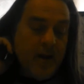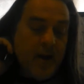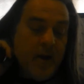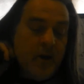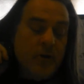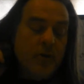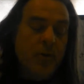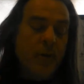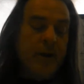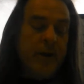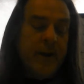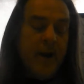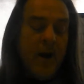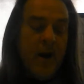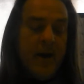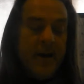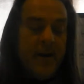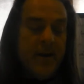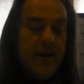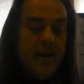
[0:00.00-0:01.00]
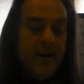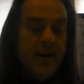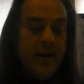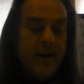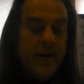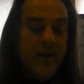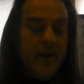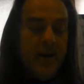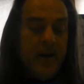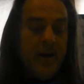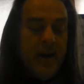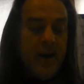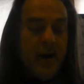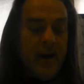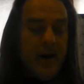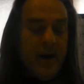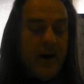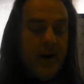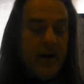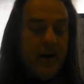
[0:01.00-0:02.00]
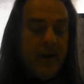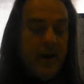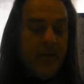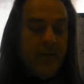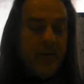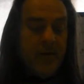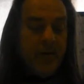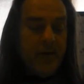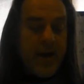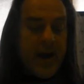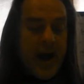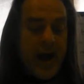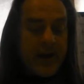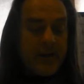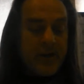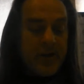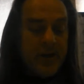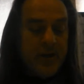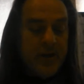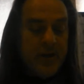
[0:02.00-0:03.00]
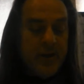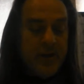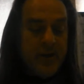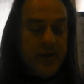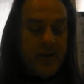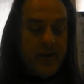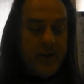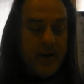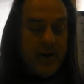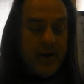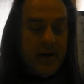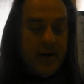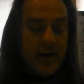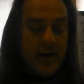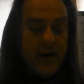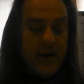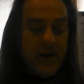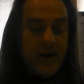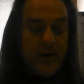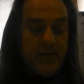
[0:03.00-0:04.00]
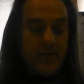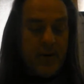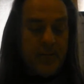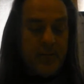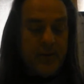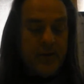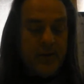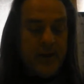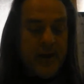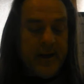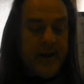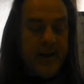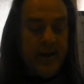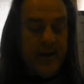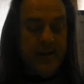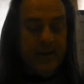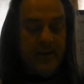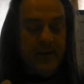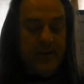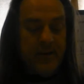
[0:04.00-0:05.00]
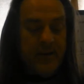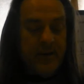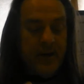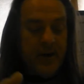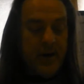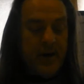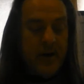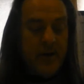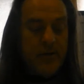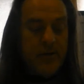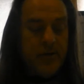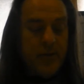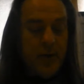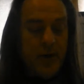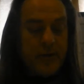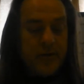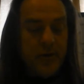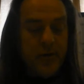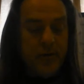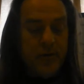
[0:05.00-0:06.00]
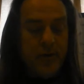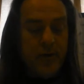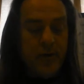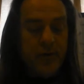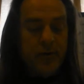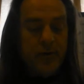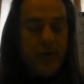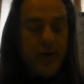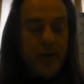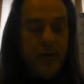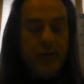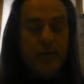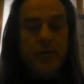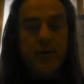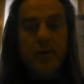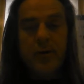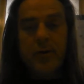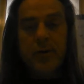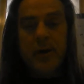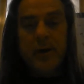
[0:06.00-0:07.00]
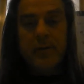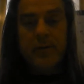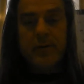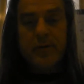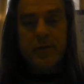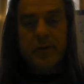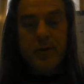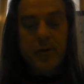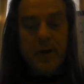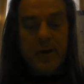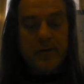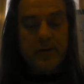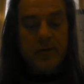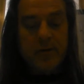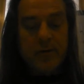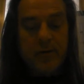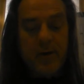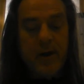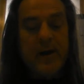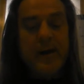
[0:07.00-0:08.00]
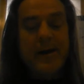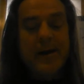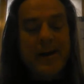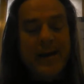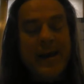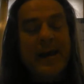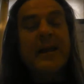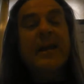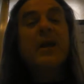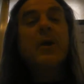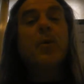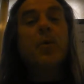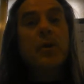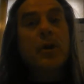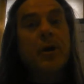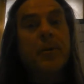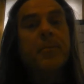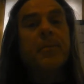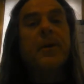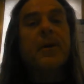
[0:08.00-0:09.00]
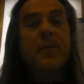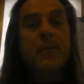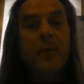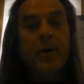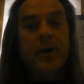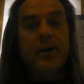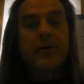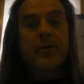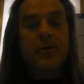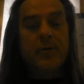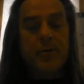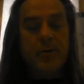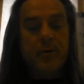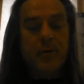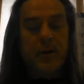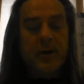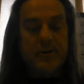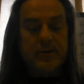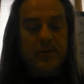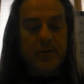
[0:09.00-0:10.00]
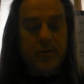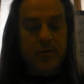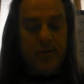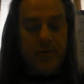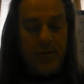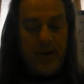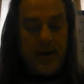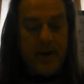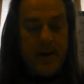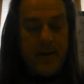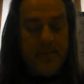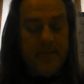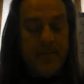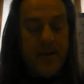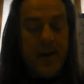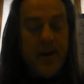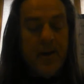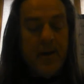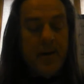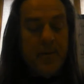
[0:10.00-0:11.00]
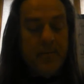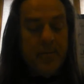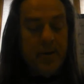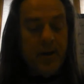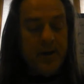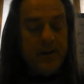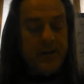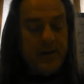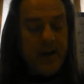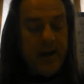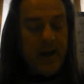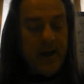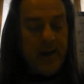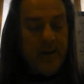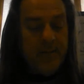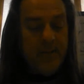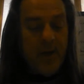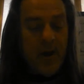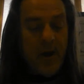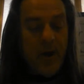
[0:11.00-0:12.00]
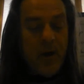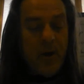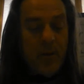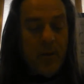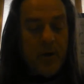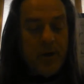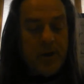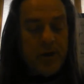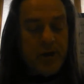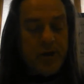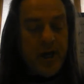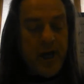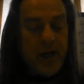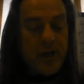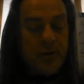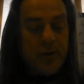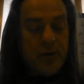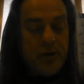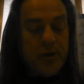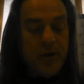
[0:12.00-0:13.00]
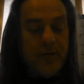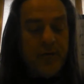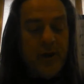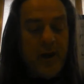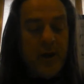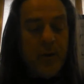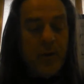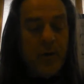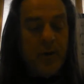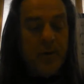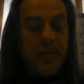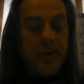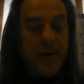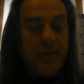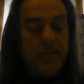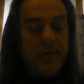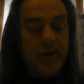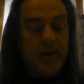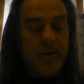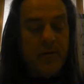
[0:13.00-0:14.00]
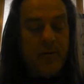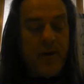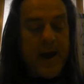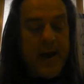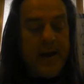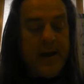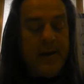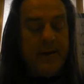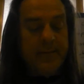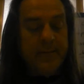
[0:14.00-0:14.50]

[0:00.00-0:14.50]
29, given the reaction representing 2 SO2s and O2 gives 2 SO3 in equilibrium with 2 SO3 plus heat, which change will shift the equilibrium to the right,